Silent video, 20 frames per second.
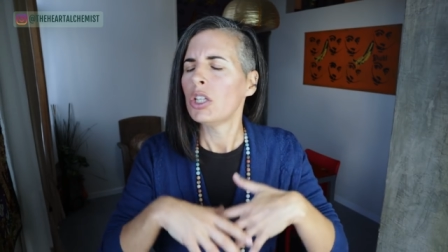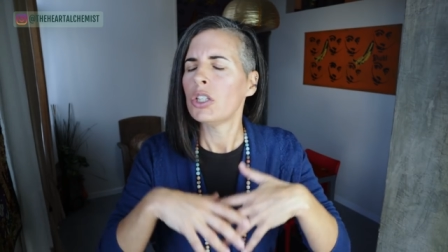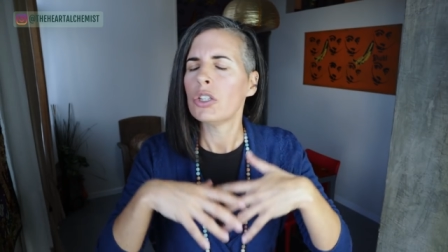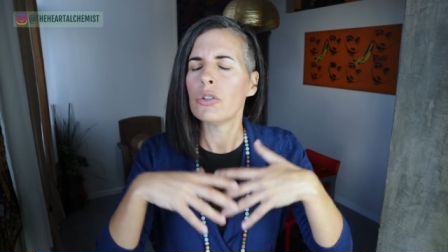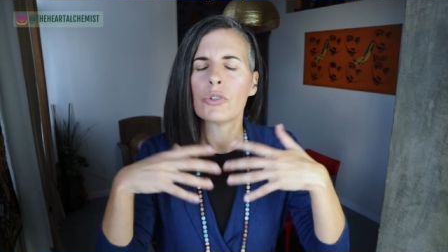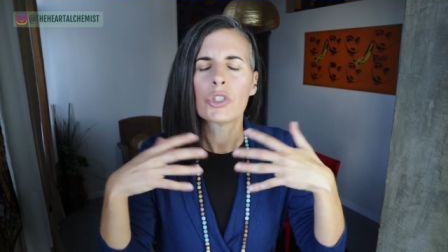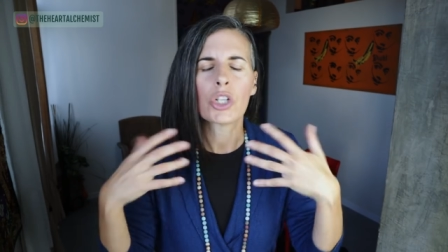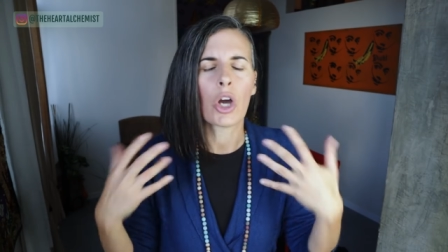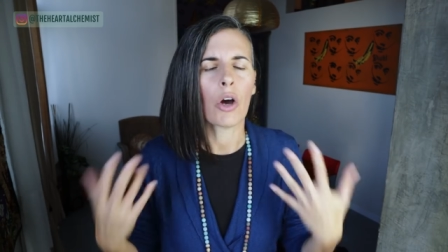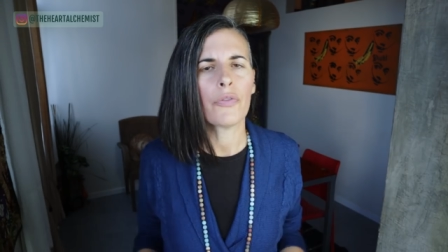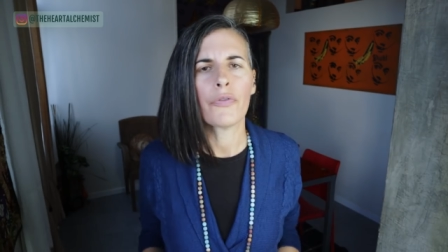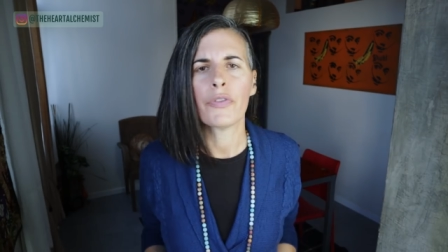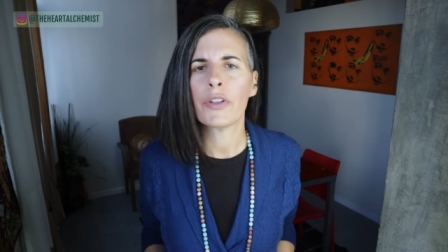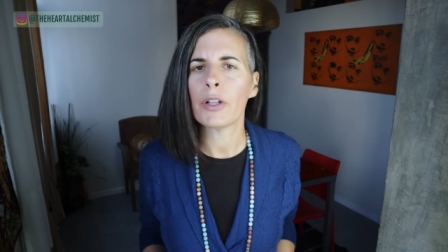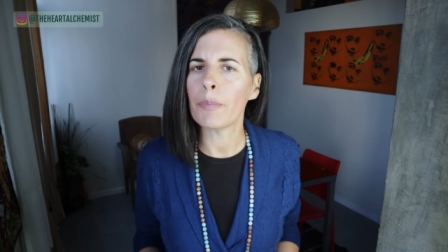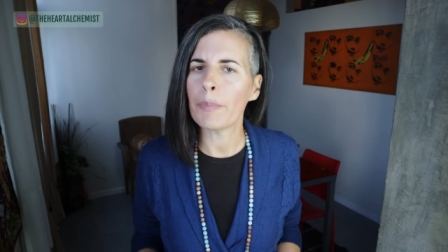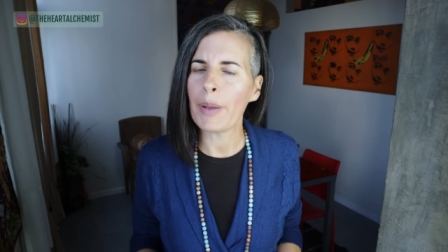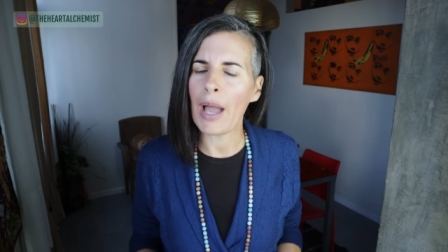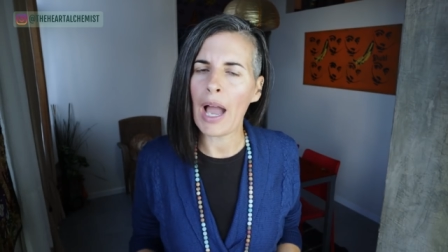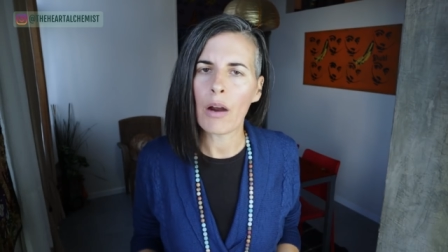You don't
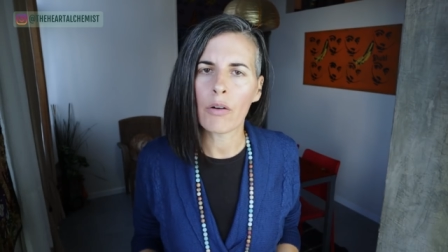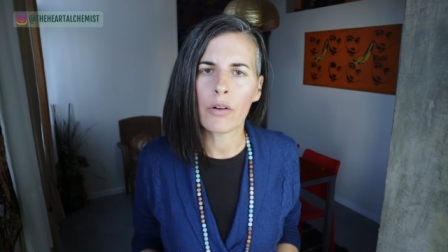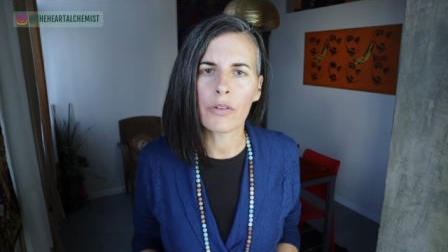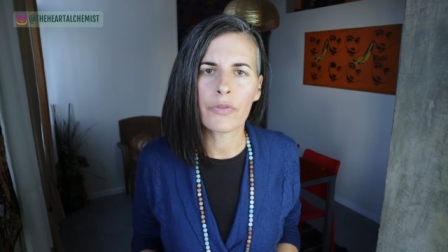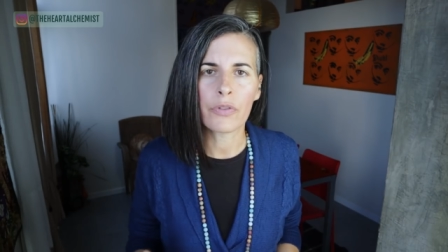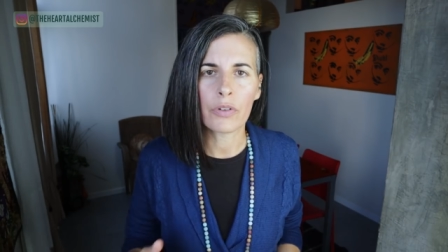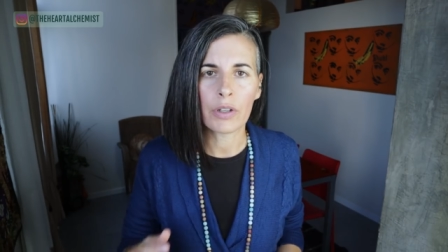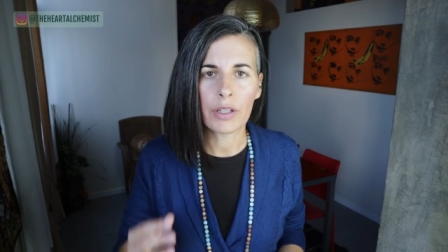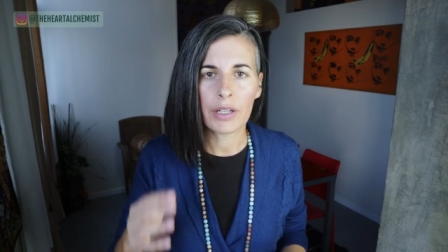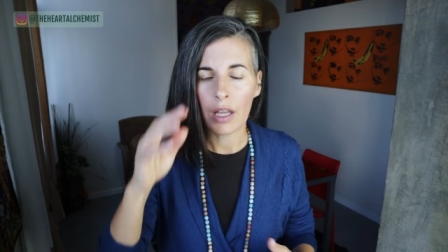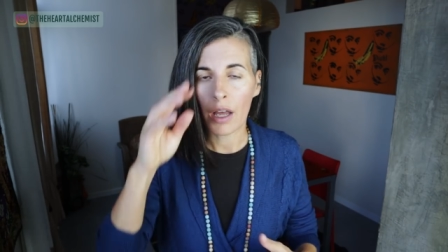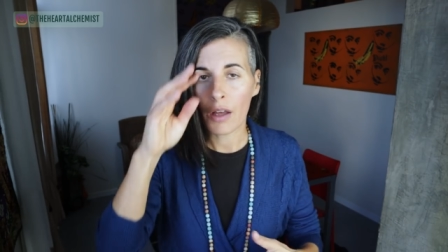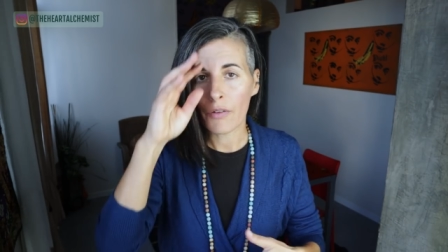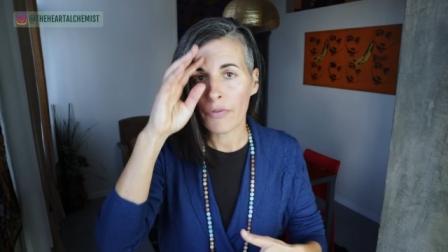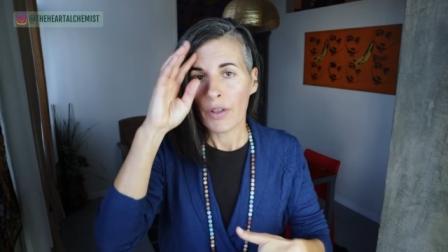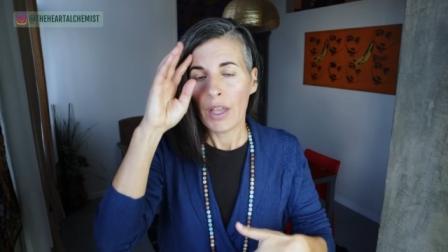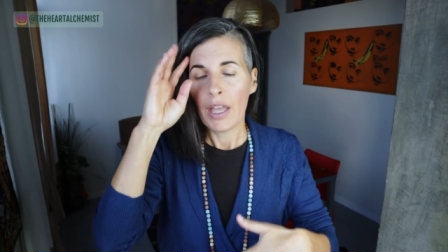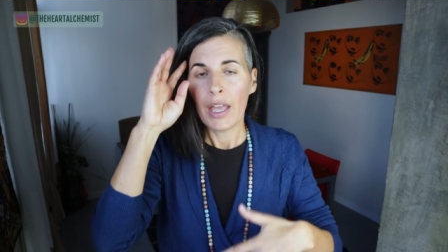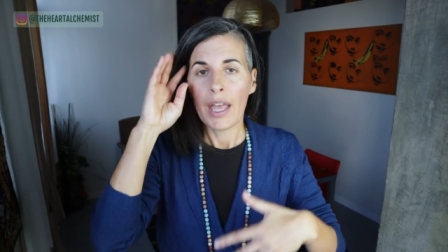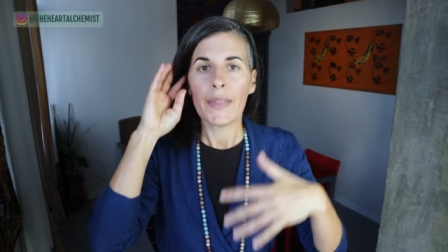feel powerful
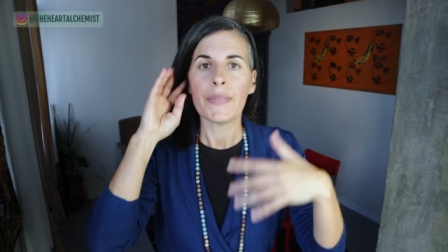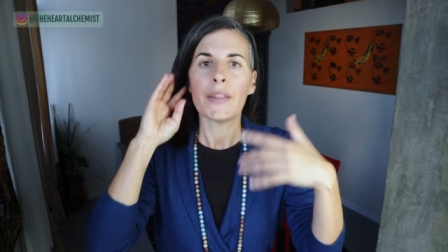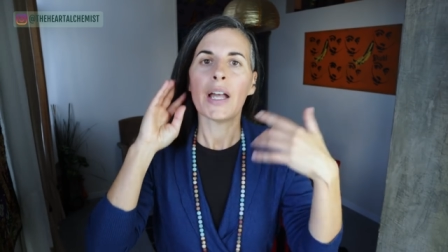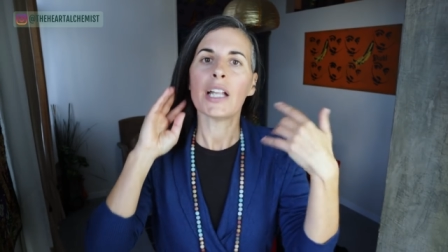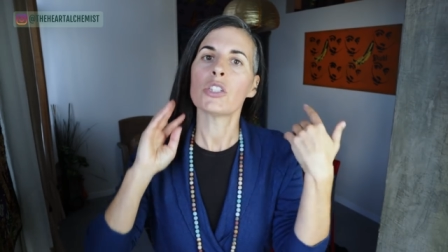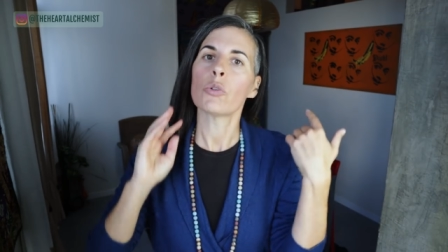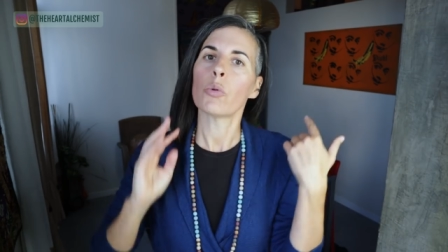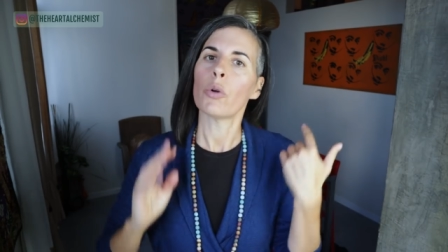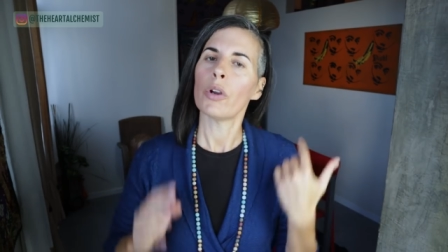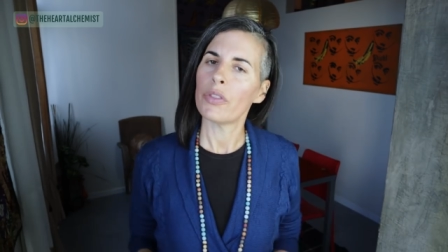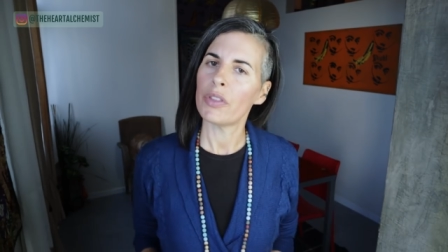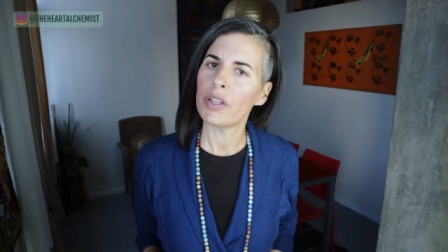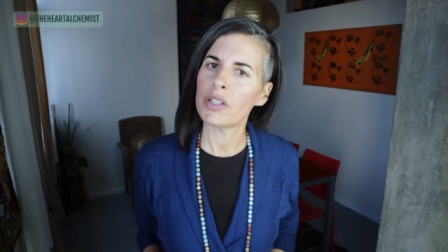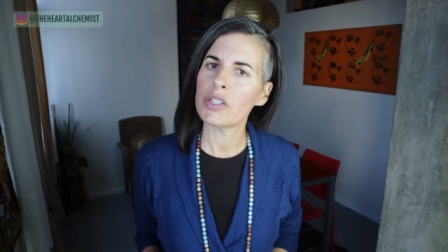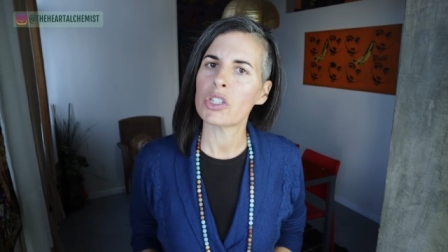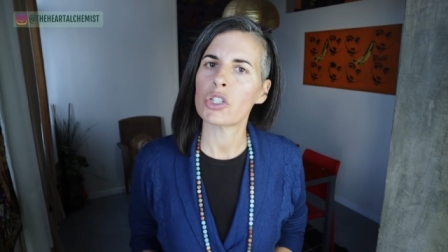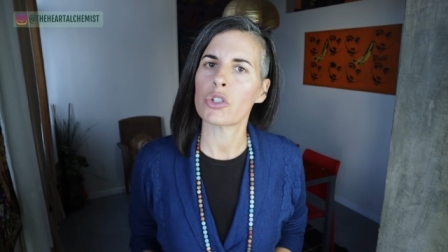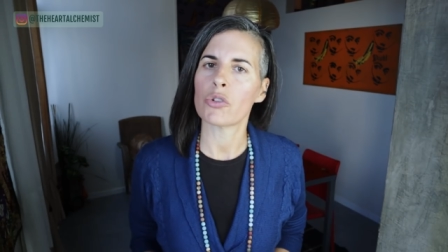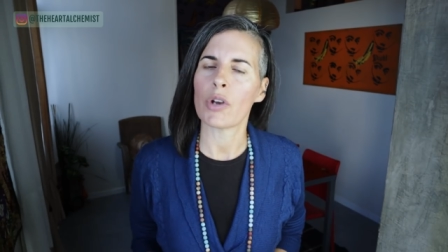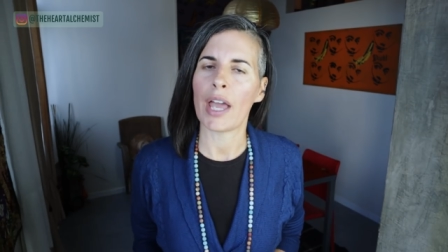enough. And that's where
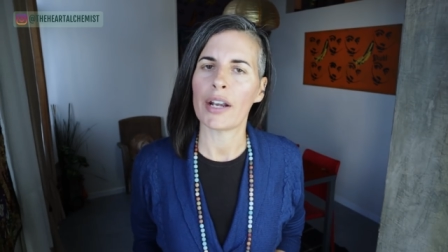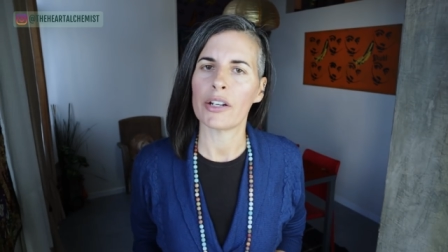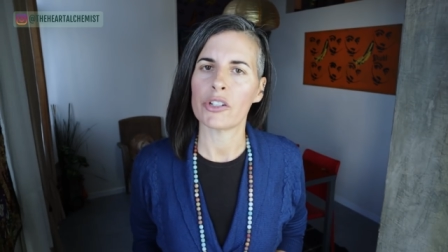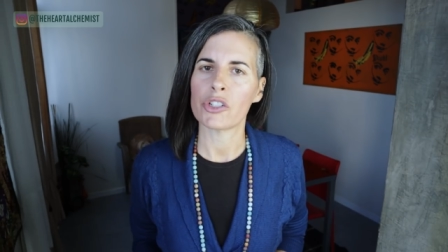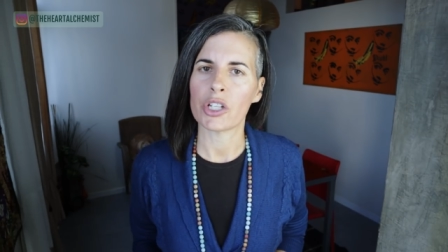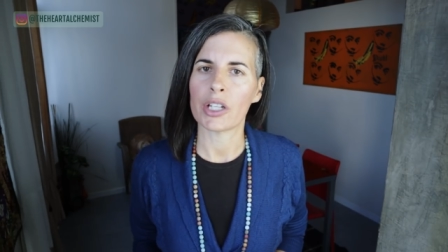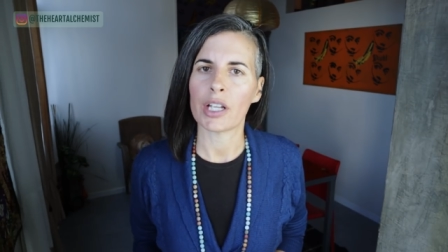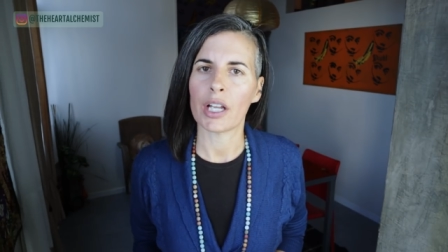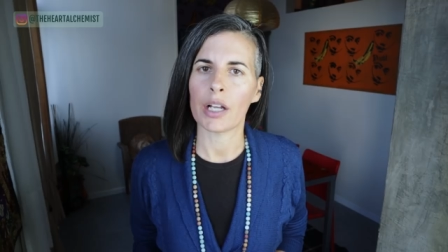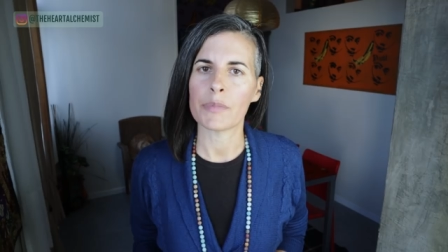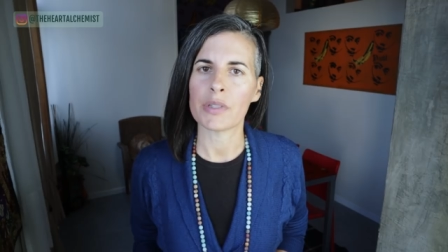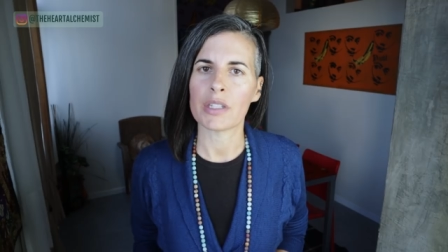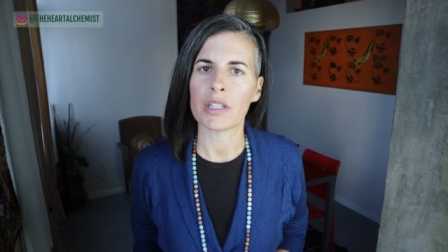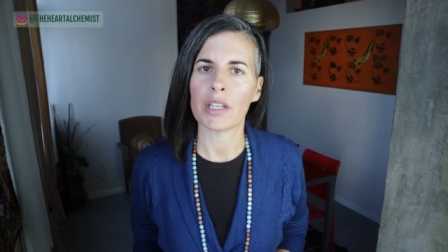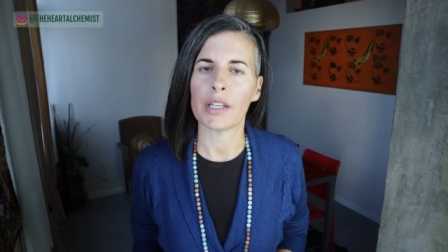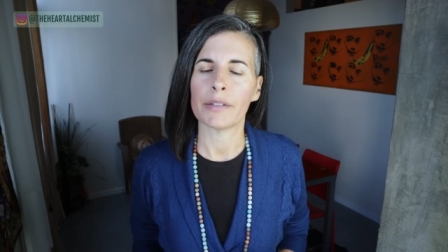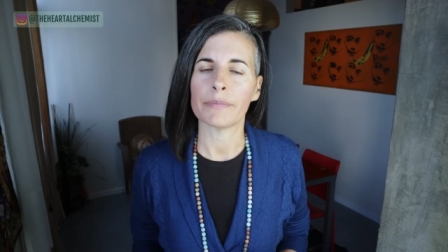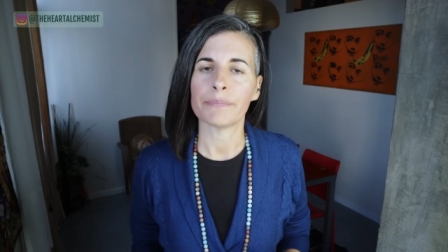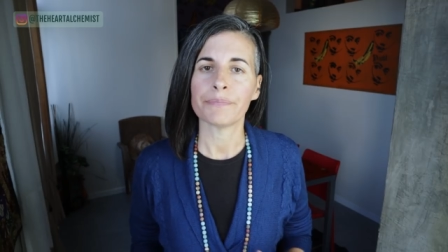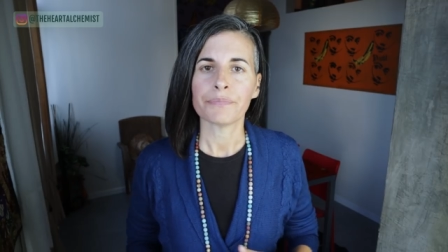this strategy comes
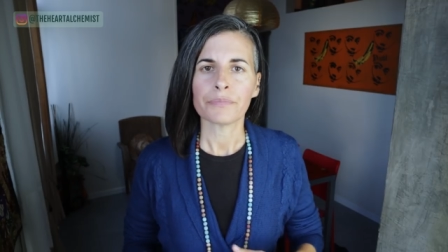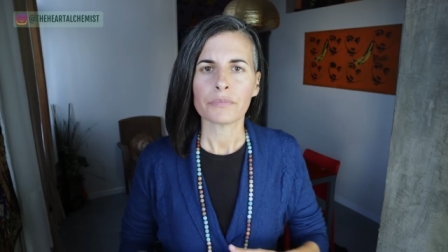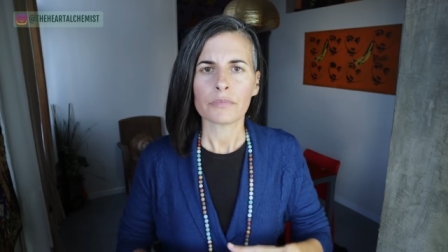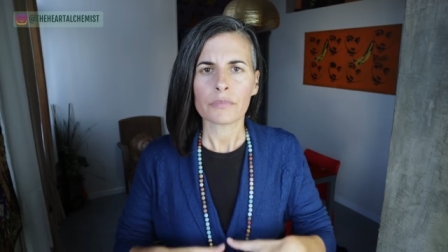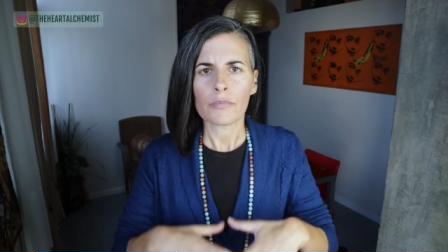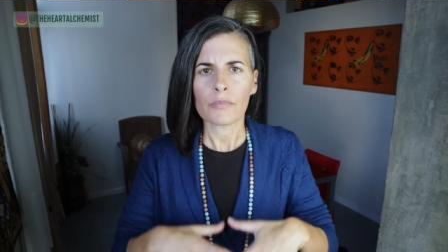in